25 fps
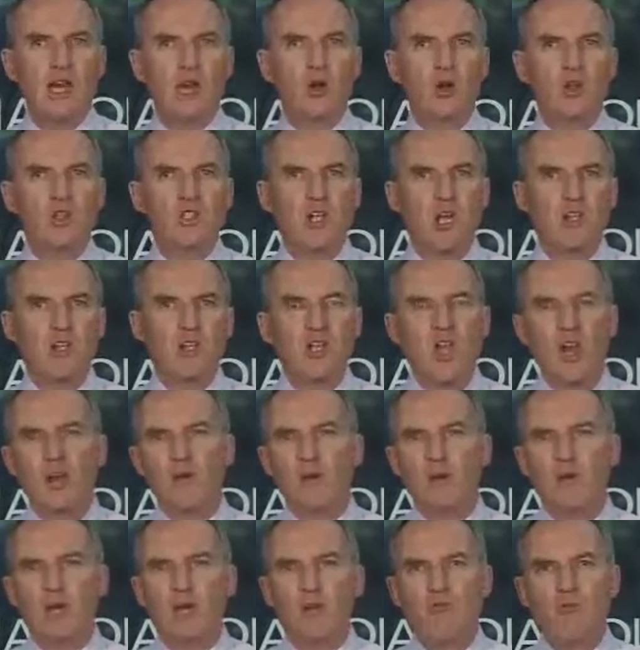It looks like they're
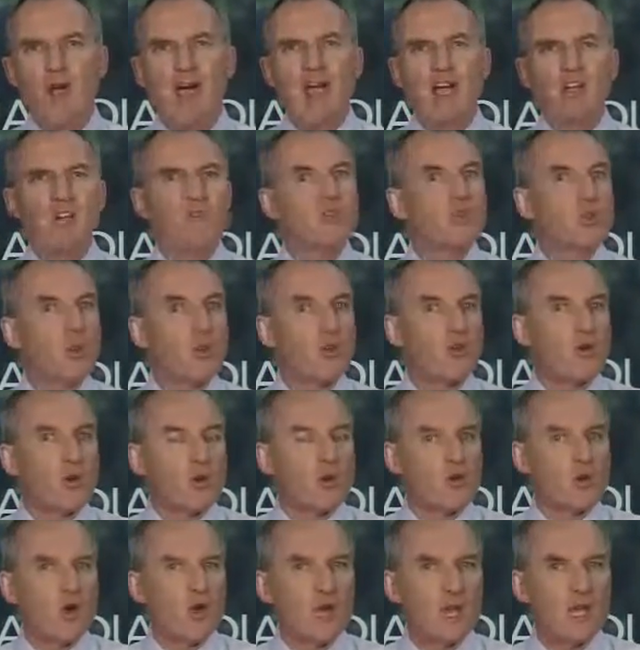going to be in a range of
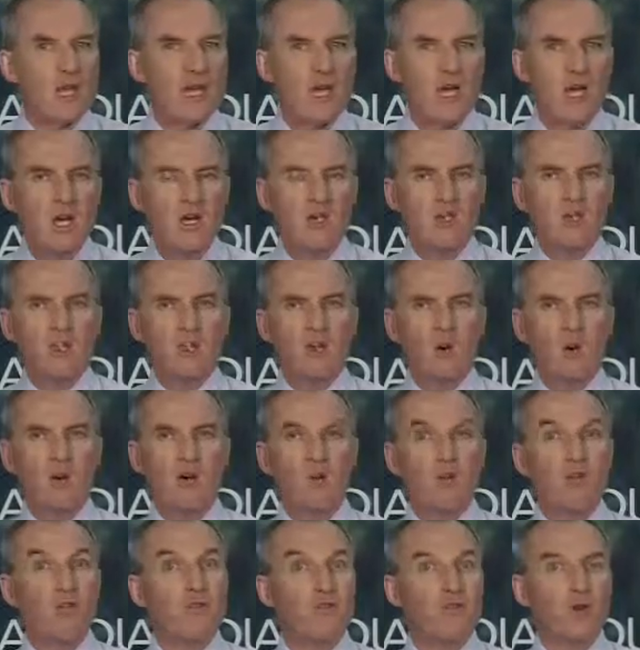$230 to
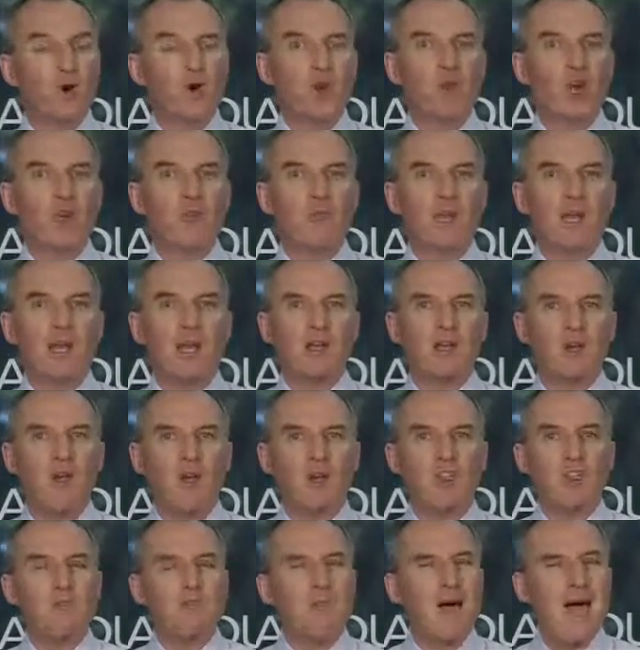$240 odd
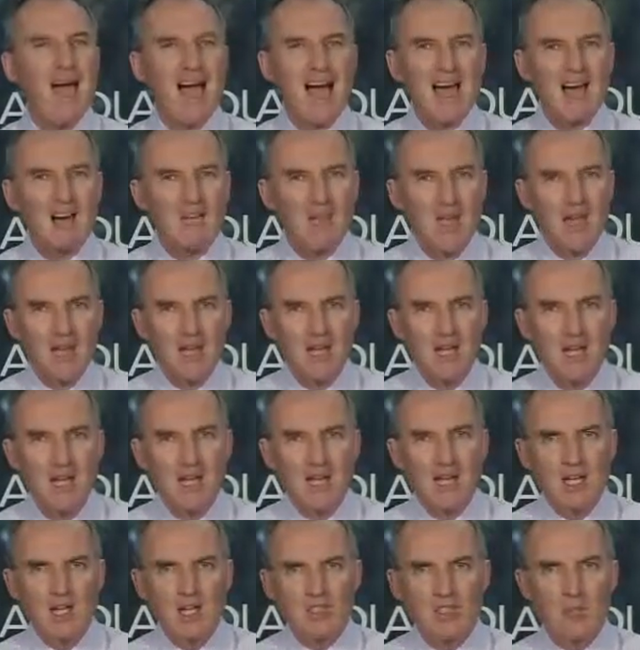million. Part of that
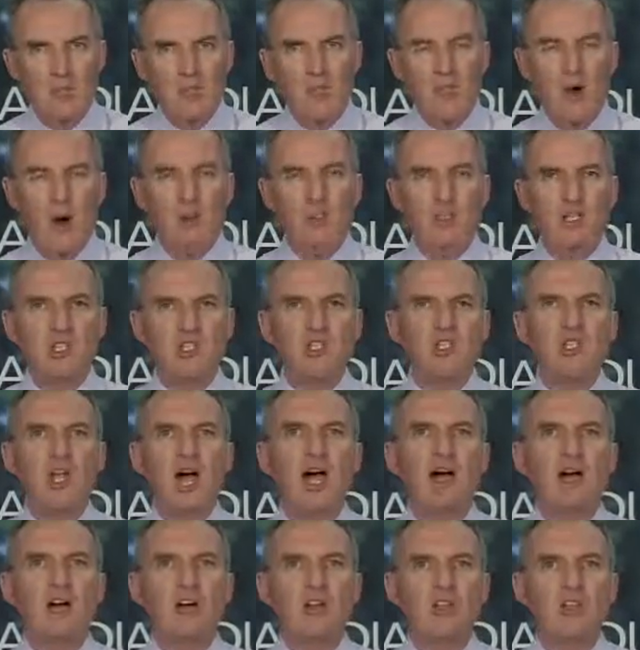is some property
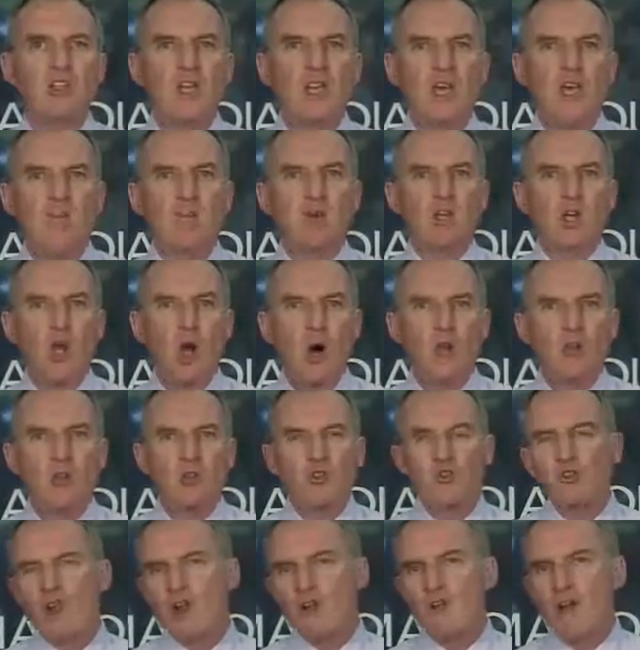sales, but
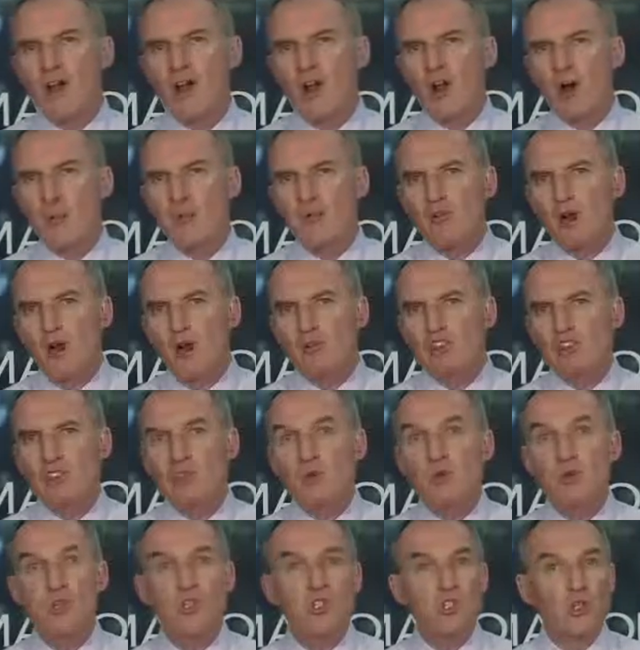commentary around
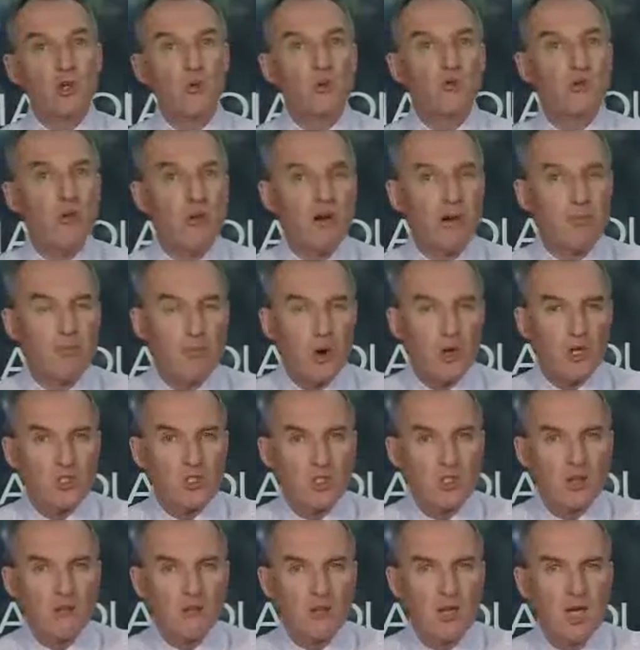operations was still very
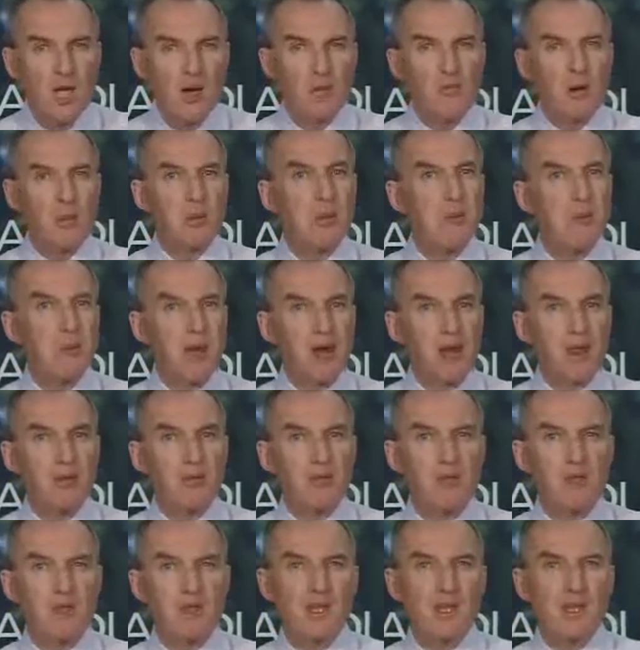positive, probably
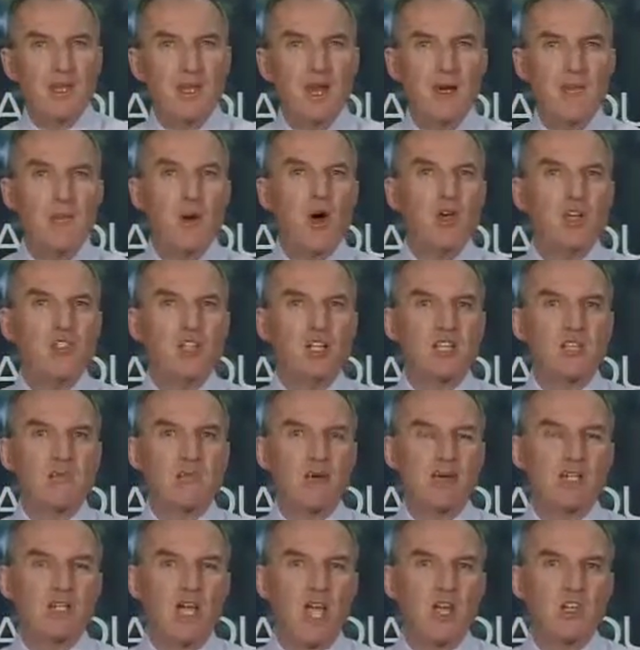better than most
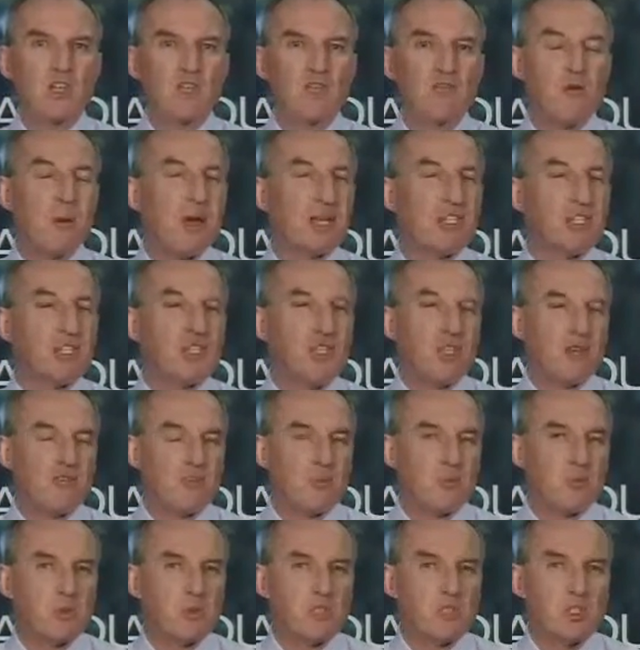expectations of about
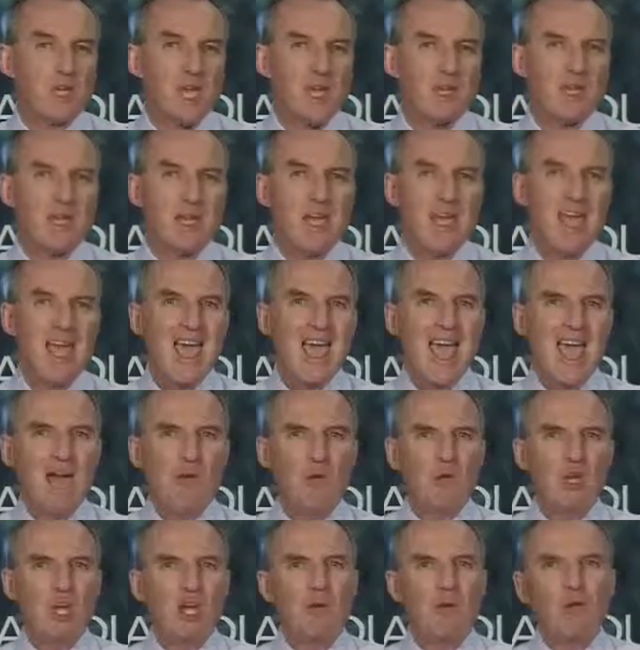7%.
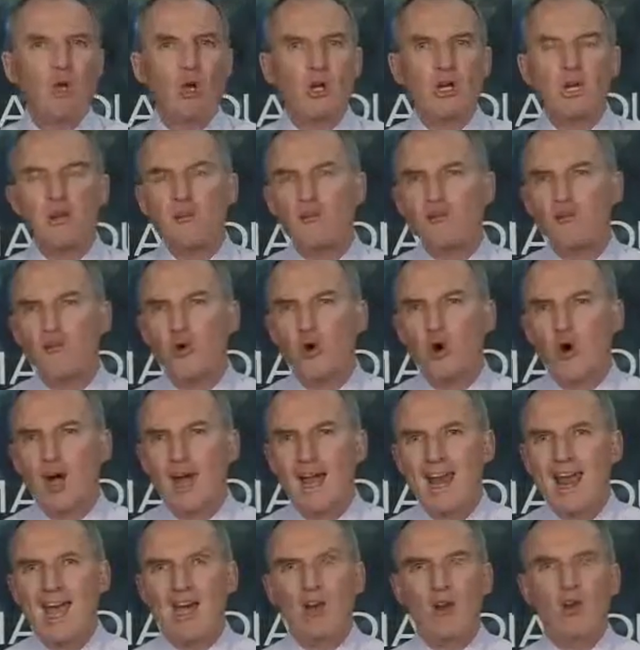And we're going to be looking
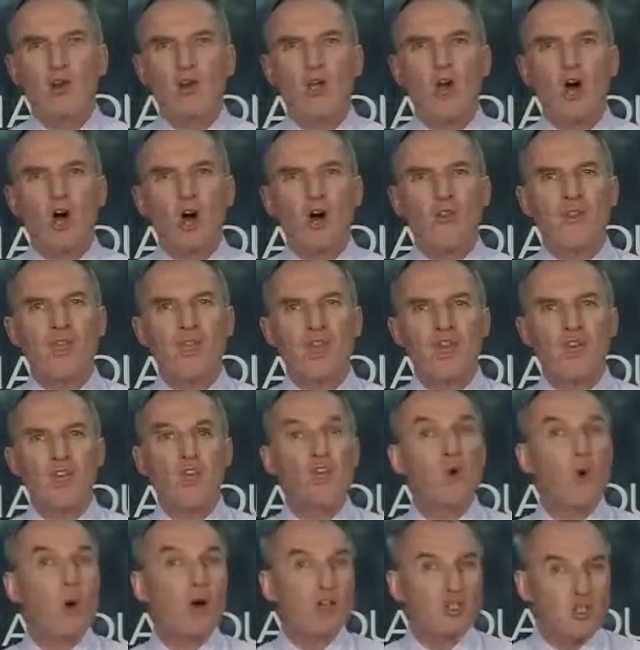for an outlook on their
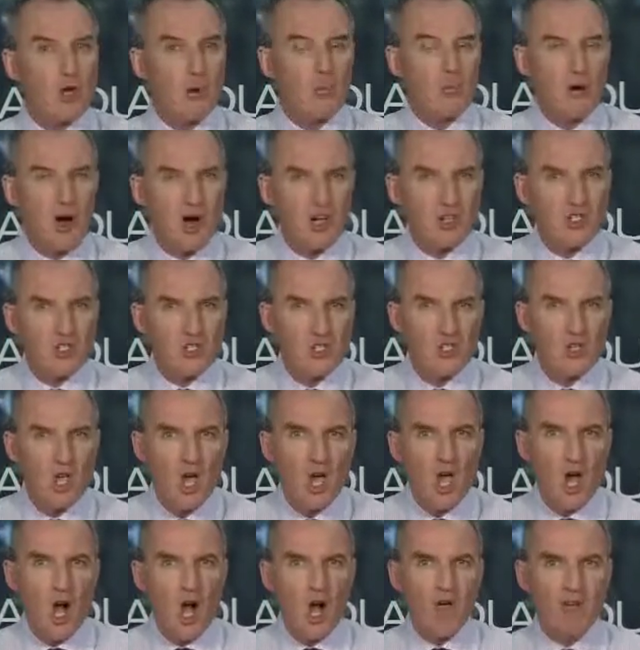US
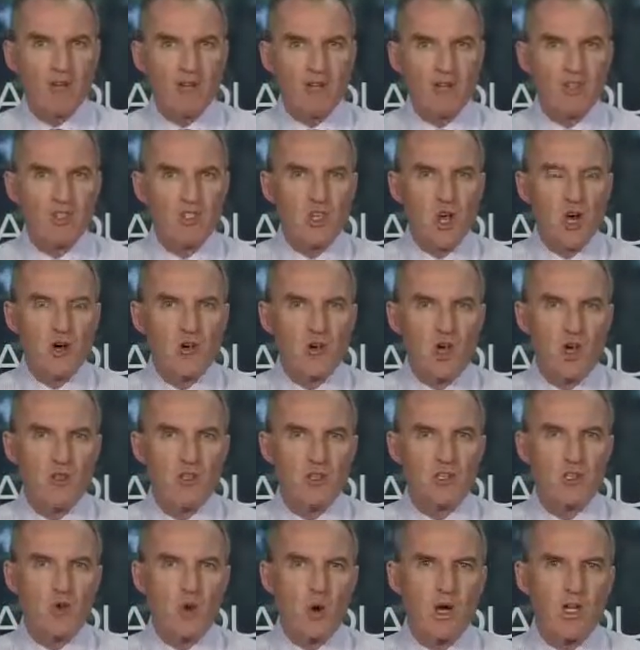operations on that result
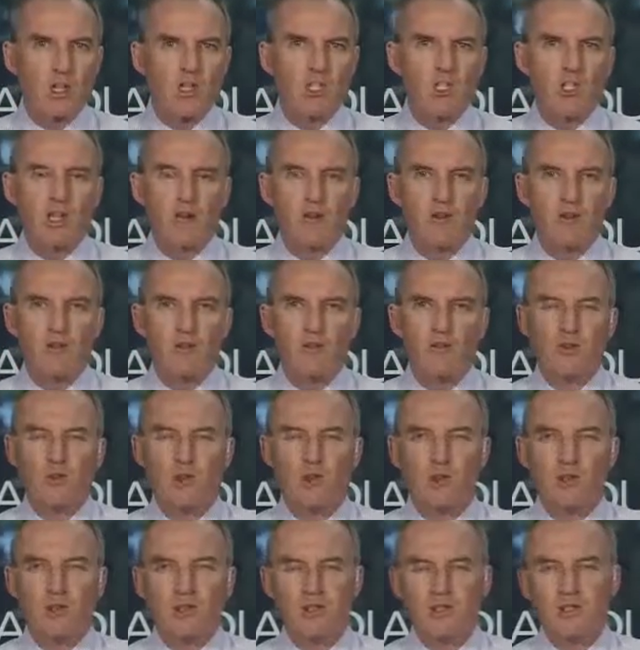on the 27th of
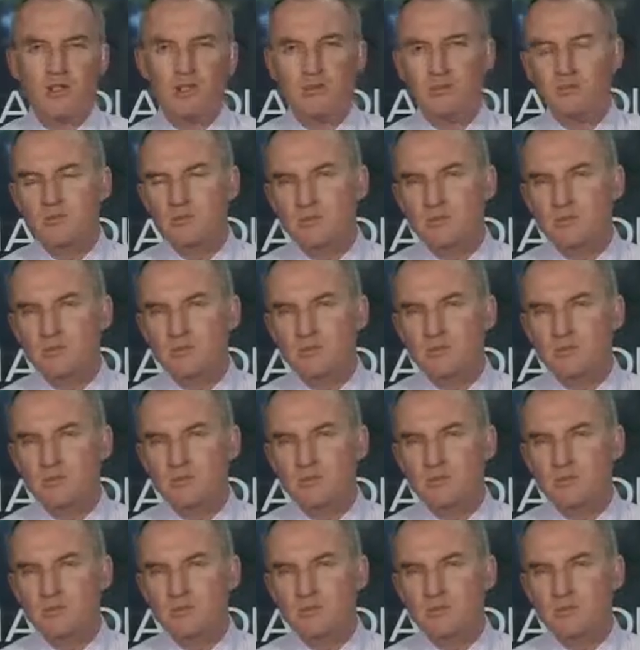August.